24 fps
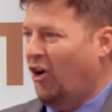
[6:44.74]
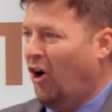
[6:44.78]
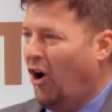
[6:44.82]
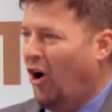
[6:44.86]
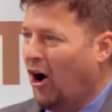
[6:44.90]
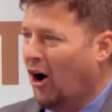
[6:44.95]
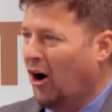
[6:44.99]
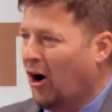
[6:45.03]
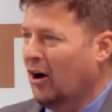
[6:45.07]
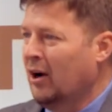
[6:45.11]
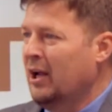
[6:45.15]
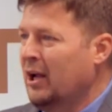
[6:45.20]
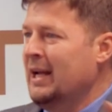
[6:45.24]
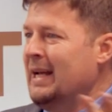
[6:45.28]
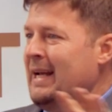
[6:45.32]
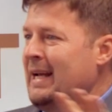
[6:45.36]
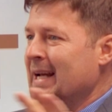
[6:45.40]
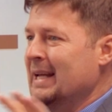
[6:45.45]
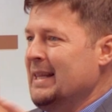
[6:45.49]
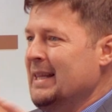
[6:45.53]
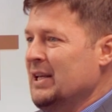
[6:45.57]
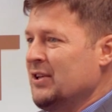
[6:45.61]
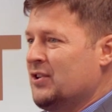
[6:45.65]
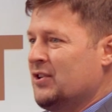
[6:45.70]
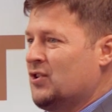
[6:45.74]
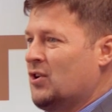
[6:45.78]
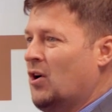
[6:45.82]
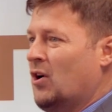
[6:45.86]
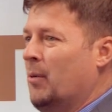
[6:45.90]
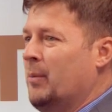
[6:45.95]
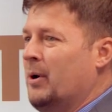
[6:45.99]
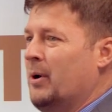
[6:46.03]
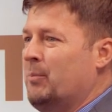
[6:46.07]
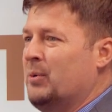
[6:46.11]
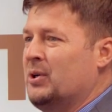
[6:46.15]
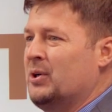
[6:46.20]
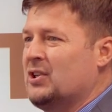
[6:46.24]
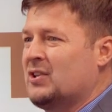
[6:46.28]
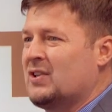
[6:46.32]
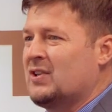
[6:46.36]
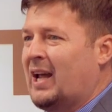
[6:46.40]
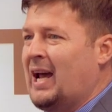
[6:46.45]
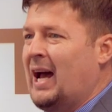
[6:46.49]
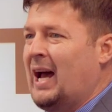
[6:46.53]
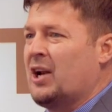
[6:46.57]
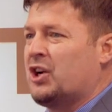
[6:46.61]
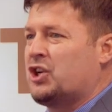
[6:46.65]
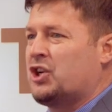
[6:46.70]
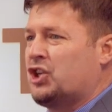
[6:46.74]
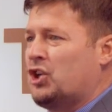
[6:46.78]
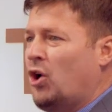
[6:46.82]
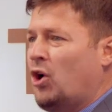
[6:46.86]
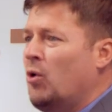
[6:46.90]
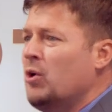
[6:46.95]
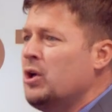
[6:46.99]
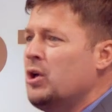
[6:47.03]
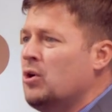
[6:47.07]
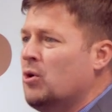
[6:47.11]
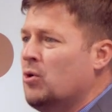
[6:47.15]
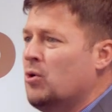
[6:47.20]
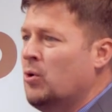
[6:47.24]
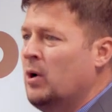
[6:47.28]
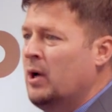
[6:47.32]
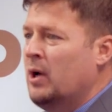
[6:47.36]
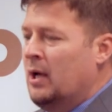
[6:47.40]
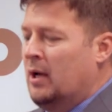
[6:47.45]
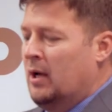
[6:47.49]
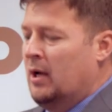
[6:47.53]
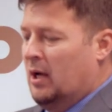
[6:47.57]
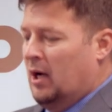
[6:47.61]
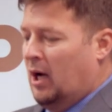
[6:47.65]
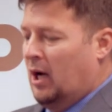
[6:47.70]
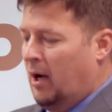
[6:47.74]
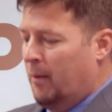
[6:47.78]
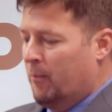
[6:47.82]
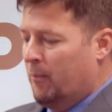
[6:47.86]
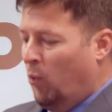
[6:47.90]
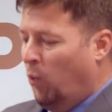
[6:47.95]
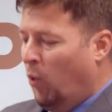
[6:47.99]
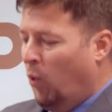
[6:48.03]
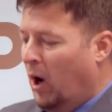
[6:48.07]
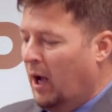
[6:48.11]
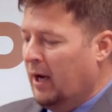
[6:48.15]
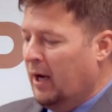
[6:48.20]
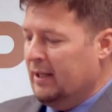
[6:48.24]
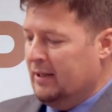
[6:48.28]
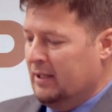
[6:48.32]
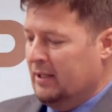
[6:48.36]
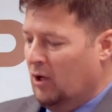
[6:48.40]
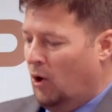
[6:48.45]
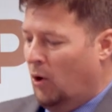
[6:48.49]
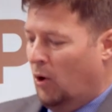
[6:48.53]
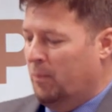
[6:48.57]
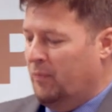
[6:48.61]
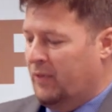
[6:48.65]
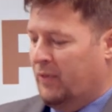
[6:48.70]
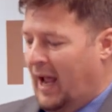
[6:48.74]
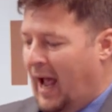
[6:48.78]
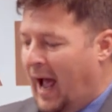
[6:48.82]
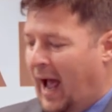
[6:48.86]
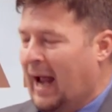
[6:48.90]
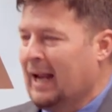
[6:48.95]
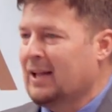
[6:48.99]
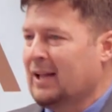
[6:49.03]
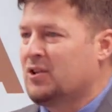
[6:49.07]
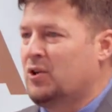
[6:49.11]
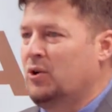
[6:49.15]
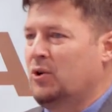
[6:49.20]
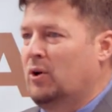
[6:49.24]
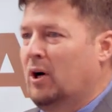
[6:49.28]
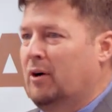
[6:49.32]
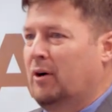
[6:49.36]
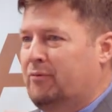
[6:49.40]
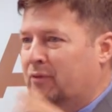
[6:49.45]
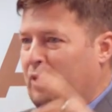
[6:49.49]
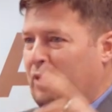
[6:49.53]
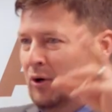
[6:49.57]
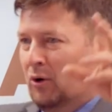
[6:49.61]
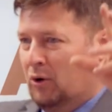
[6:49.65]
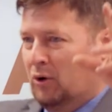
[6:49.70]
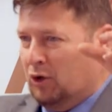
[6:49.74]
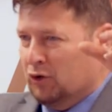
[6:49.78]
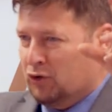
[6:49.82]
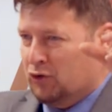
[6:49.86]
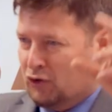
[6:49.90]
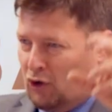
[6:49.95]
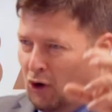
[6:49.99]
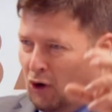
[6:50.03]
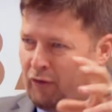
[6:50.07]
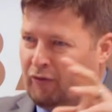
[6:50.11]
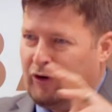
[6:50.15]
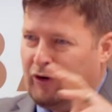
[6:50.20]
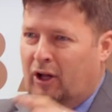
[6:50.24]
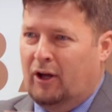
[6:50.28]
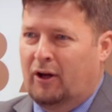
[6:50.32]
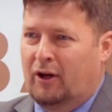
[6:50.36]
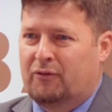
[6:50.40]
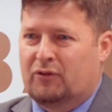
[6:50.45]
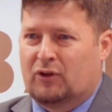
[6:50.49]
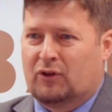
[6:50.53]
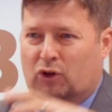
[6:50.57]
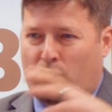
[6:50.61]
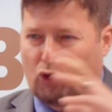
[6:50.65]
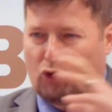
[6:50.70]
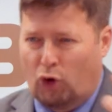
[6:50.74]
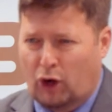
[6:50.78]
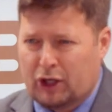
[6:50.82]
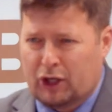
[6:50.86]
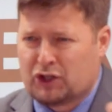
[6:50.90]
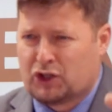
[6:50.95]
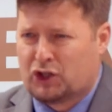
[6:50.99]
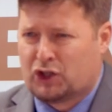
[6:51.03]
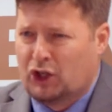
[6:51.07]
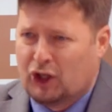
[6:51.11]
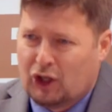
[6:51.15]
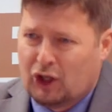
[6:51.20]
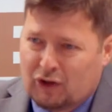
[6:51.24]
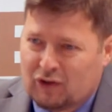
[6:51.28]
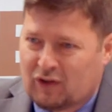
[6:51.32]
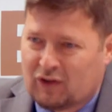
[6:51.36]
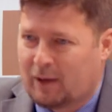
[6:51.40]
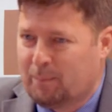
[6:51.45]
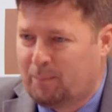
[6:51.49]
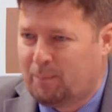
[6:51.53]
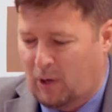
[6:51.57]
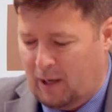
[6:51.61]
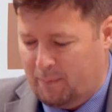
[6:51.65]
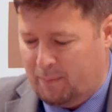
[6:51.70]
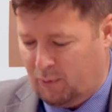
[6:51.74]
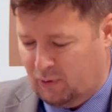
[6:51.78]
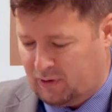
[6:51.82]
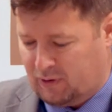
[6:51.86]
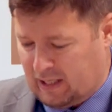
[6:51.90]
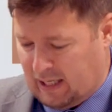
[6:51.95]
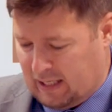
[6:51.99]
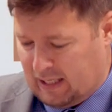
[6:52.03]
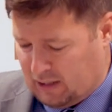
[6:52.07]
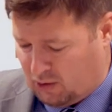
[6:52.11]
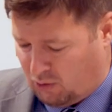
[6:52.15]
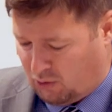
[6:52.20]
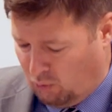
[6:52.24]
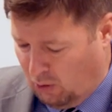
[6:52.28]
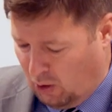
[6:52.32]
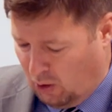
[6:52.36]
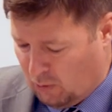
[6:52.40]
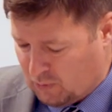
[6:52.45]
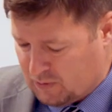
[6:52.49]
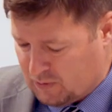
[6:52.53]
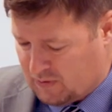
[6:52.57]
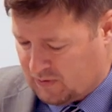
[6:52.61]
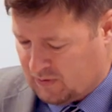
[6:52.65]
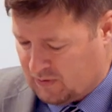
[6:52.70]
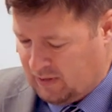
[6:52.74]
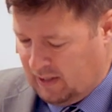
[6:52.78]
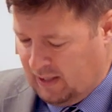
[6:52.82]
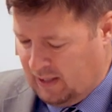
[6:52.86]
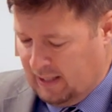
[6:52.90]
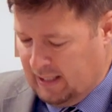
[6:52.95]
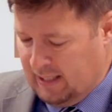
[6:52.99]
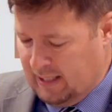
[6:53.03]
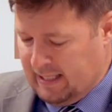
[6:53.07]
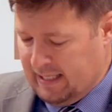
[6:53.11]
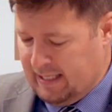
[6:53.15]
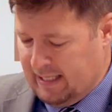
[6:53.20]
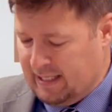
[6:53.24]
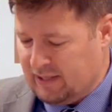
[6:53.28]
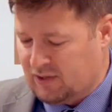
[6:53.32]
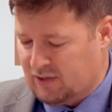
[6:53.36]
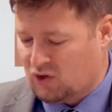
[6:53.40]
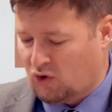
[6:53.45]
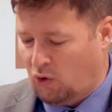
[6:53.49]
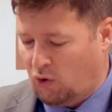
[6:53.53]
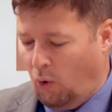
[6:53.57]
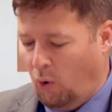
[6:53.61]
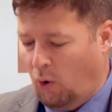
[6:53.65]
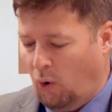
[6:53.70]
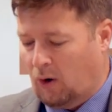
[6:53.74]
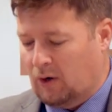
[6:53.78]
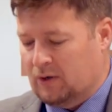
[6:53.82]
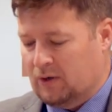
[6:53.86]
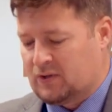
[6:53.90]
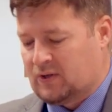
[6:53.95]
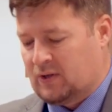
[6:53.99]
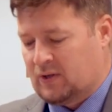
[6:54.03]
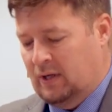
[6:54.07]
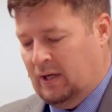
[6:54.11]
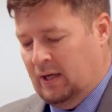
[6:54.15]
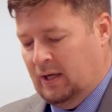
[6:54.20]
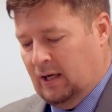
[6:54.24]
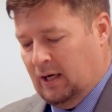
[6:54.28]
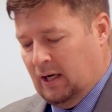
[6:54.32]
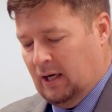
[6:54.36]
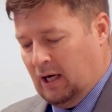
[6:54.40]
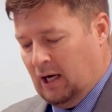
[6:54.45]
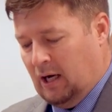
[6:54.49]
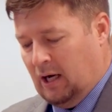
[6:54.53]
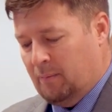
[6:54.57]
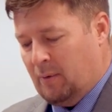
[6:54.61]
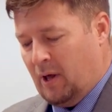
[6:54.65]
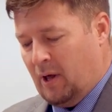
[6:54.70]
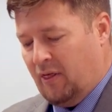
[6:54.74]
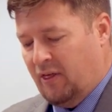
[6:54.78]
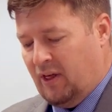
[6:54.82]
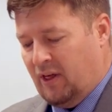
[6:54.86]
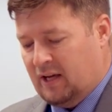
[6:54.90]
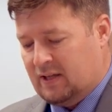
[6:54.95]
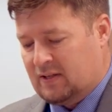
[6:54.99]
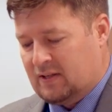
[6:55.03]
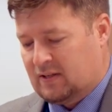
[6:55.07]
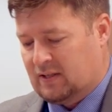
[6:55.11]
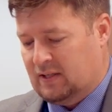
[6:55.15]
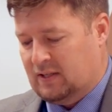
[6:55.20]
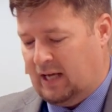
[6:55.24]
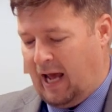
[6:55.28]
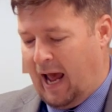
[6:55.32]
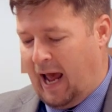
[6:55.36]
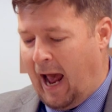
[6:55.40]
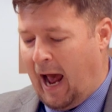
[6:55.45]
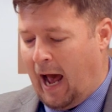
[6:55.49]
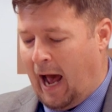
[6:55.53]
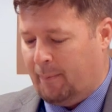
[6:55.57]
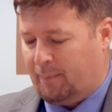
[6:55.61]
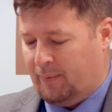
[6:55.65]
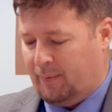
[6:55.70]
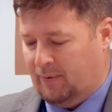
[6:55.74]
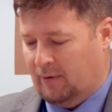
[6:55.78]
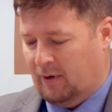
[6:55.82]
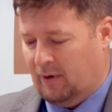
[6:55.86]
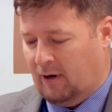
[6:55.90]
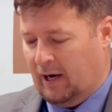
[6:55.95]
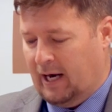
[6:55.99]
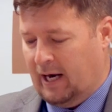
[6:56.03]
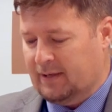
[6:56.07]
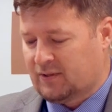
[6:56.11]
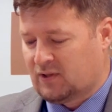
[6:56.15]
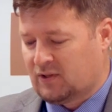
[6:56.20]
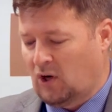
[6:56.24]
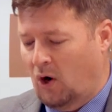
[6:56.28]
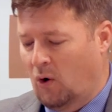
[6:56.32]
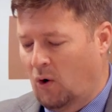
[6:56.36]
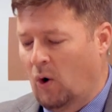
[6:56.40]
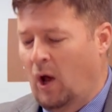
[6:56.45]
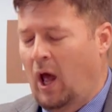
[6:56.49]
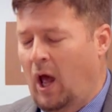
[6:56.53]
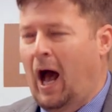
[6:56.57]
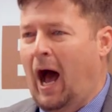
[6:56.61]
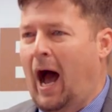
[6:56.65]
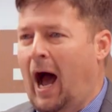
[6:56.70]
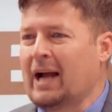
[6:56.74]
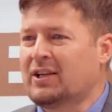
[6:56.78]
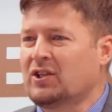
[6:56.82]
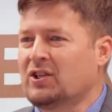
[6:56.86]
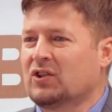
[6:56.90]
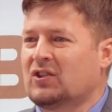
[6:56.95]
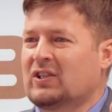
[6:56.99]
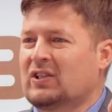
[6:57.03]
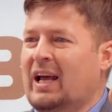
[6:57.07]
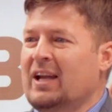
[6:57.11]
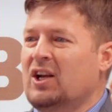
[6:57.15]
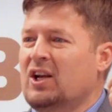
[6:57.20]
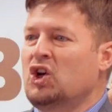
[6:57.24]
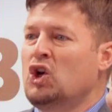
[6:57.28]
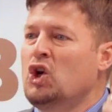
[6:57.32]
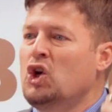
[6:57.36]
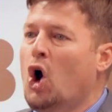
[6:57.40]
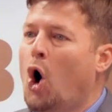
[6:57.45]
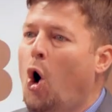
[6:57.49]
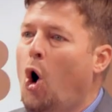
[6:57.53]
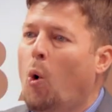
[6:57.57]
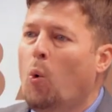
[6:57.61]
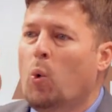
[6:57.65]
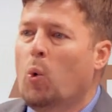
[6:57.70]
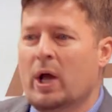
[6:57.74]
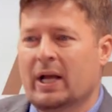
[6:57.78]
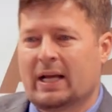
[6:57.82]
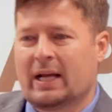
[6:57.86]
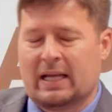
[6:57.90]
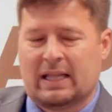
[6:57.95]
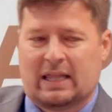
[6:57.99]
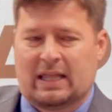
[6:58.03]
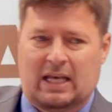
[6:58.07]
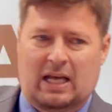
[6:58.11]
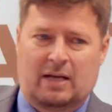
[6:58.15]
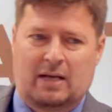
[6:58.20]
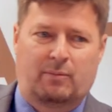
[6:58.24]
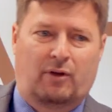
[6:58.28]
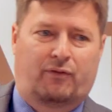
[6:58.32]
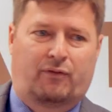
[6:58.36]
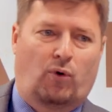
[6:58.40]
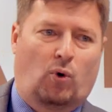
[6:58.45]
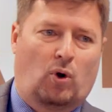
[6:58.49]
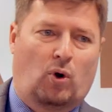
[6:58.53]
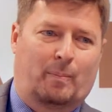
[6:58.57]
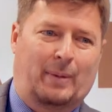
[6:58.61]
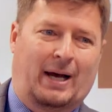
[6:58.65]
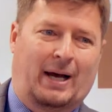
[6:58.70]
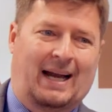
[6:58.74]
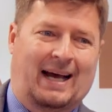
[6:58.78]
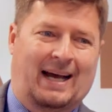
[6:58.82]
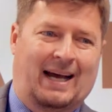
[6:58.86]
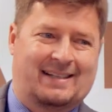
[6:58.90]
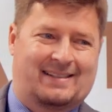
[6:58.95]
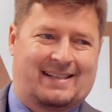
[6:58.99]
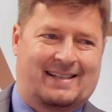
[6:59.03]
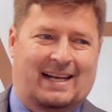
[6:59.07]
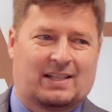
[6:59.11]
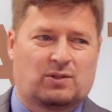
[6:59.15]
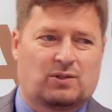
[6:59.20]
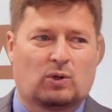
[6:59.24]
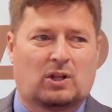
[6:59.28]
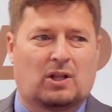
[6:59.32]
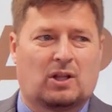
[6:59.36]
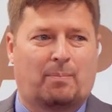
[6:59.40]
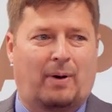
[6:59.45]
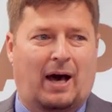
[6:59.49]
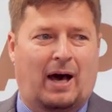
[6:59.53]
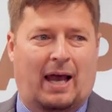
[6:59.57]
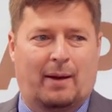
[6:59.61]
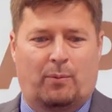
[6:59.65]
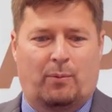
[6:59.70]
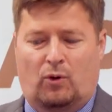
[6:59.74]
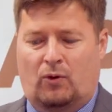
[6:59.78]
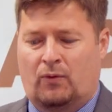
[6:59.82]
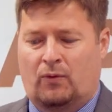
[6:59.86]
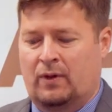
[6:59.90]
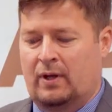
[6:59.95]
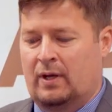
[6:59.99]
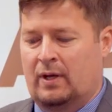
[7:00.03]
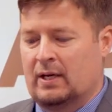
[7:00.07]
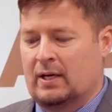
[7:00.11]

are in this sermon, but just to kind of show you um, what, you know, the attitude of, you know, conservatives and Christians, I, put that in quotes, is towards um, this app, all right? So I shall set no wicked thing before mine eyes. That's what the Bible